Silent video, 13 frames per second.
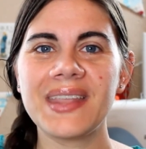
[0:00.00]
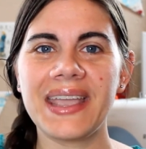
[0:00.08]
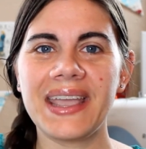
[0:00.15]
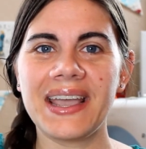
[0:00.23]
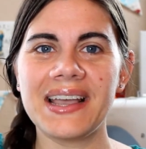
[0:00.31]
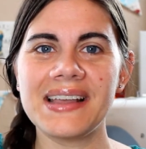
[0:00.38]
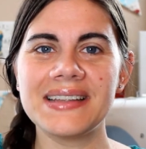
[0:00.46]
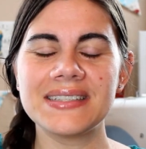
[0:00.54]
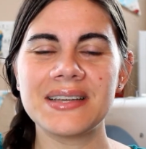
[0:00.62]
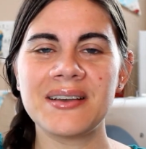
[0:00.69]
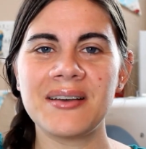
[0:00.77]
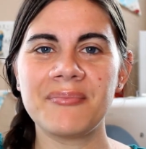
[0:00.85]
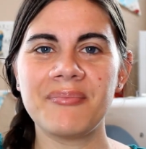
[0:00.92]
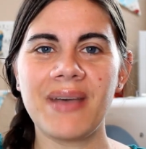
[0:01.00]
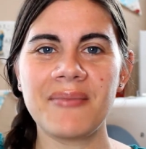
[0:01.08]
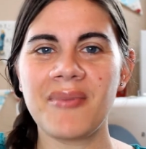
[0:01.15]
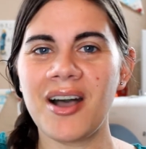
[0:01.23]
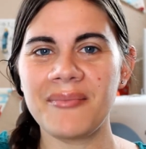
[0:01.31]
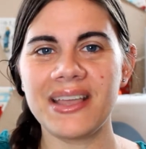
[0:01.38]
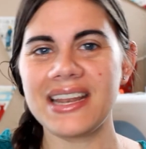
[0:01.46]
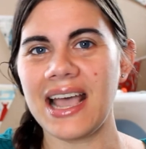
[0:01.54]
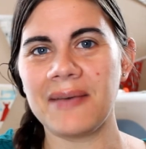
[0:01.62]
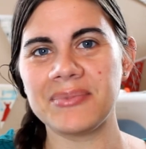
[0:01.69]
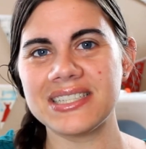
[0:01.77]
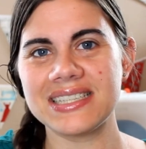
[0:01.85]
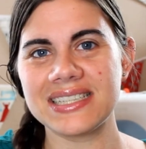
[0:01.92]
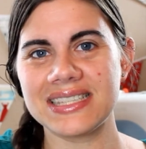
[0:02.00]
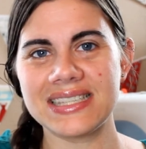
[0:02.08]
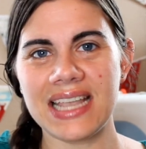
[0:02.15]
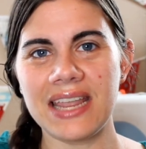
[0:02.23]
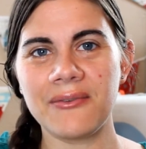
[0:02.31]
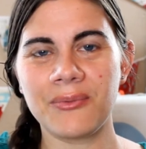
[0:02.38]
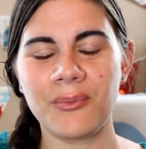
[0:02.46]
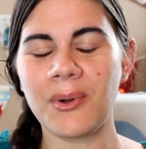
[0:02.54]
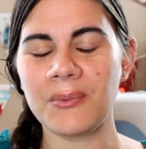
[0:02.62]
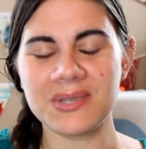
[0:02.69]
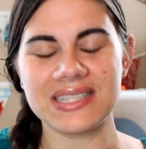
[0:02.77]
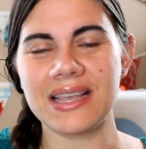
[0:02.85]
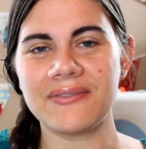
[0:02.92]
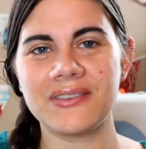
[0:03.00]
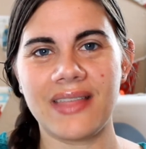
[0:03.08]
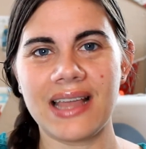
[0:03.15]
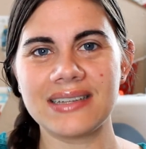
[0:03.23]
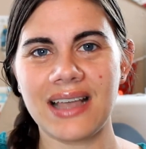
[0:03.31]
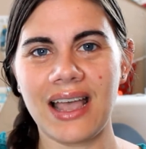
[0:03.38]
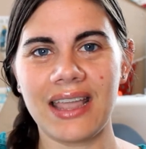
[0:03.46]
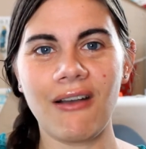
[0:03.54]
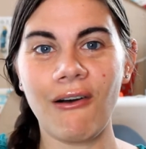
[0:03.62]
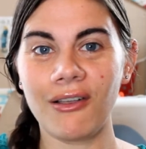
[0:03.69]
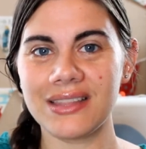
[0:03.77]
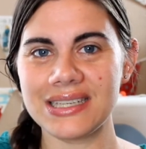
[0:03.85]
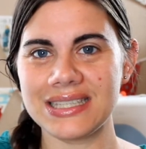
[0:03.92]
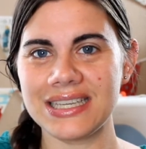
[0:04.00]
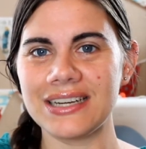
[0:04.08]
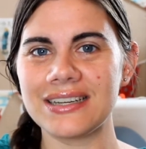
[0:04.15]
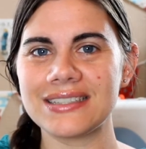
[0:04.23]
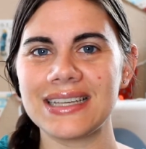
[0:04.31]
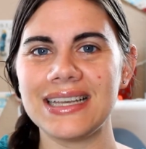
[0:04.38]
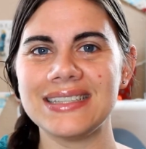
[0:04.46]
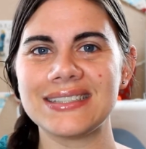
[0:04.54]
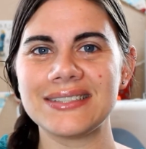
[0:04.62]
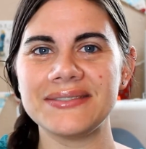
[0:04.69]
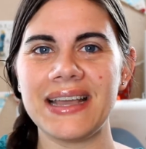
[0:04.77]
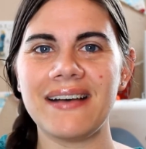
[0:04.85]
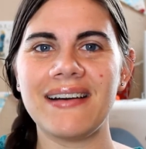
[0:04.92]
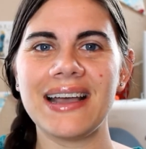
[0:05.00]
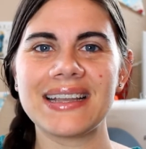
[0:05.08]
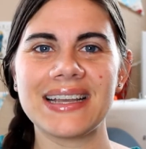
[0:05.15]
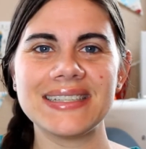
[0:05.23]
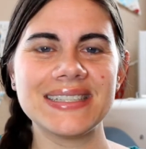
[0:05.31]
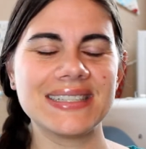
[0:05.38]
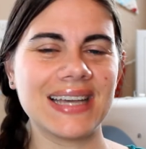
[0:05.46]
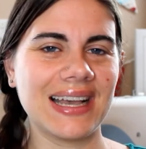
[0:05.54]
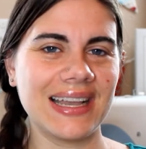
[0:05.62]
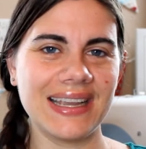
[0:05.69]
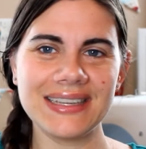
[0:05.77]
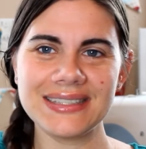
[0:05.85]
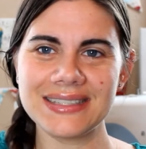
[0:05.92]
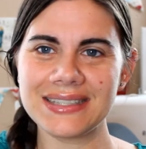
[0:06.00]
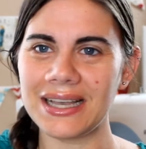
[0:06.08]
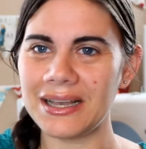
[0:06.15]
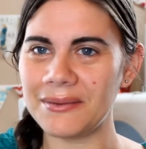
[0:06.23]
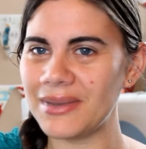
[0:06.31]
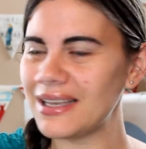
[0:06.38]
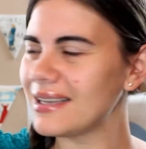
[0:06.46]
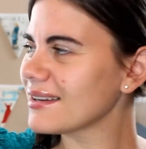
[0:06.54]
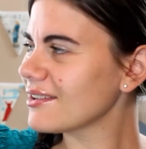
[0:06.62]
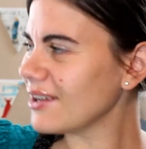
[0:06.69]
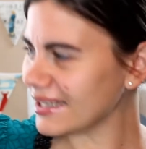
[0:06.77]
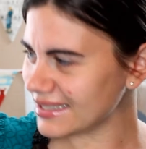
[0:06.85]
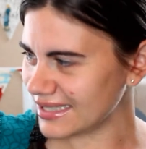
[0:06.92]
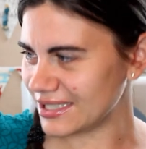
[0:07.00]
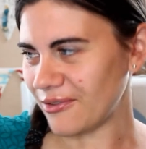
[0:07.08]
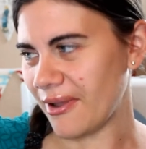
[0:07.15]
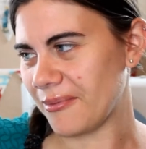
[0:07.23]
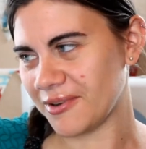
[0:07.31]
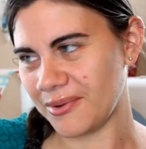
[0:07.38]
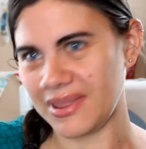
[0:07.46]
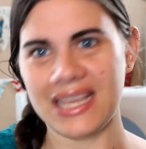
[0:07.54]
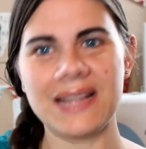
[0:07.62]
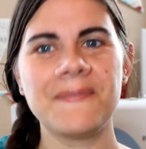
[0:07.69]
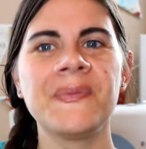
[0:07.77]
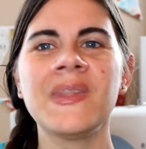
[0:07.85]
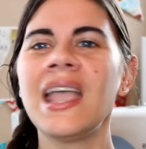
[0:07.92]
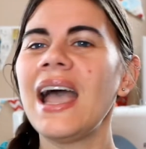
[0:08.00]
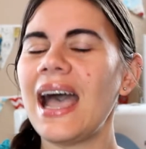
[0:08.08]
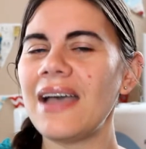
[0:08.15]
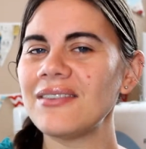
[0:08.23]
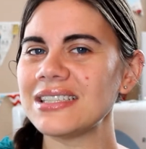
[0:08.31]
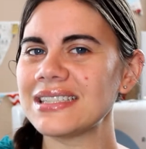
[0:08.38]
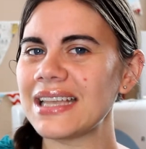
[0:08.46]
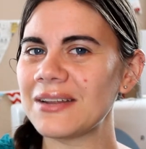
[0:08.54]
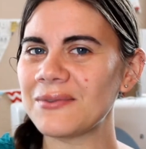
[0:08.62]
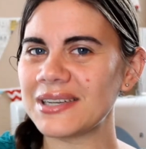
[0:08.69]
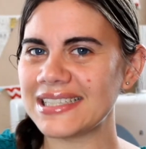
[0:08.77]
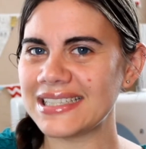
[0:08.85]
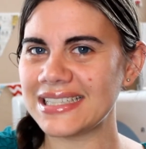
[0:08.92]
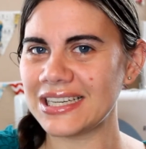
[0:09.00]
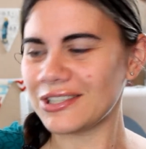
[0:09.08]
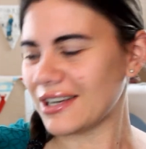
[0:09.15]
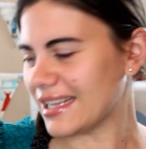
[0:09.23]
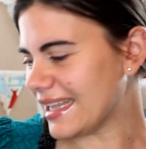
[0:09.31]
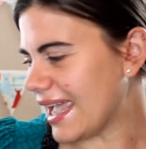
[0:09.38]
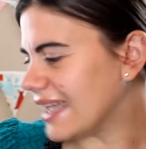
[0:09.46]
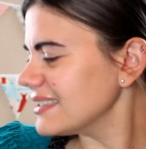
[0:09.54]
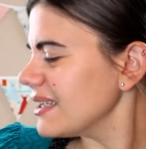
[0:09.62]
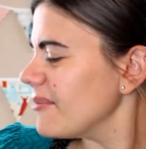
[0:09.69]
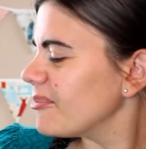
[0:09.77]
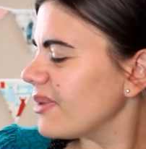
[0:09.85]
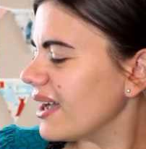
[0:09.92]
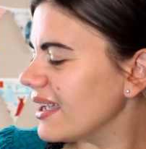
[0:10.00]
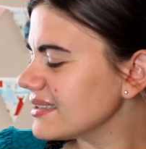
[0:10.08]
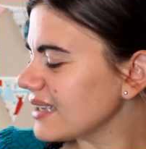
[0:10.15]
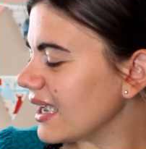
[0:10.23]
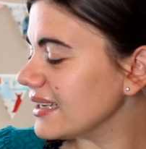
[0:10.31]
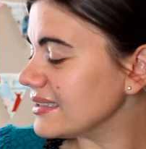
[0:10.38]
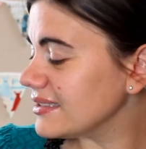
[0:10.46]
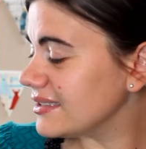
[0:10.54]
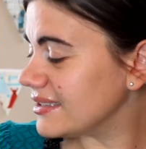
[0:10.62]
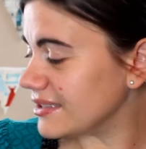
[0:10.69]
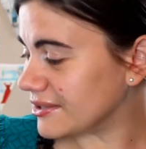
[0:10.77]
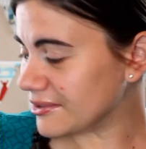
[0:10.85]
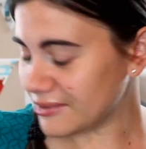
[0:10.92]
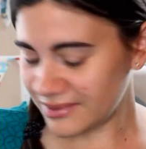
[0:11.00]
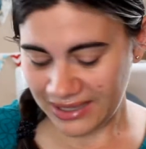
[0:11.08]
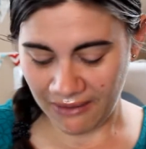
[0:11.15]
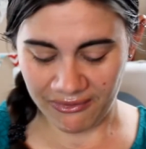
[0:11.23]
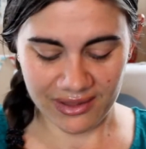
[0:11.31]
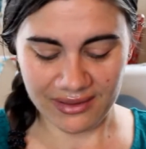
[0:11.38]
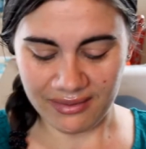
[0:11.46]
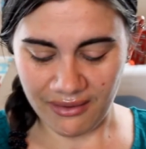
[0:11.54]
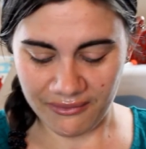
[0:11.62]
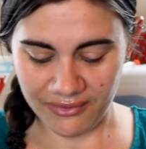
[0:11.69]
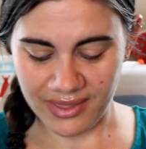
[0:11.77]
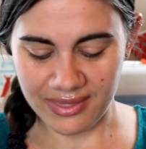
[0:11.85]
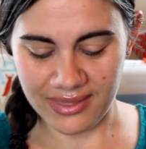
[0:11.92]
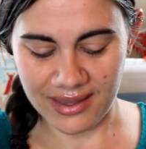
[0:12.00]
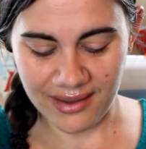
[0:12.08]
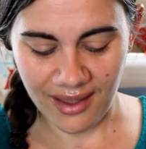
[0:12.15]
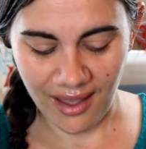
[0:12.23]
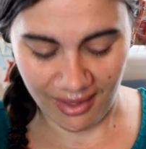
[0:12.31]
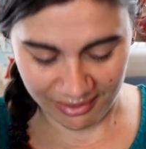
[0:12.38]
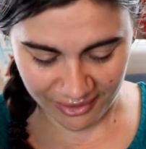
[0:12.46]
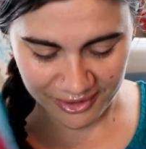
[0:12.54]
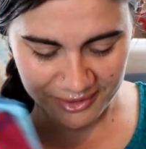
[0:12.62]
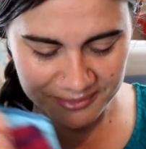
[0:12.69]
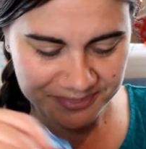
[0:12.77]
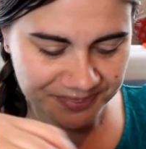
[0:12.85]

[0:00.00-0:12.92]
And my mom had happened to save what was left of that dye all these years, and so now I got to dye some cross stitch fabric with it. I haven't decided what to stitch on it yet, but I do definitely love the color.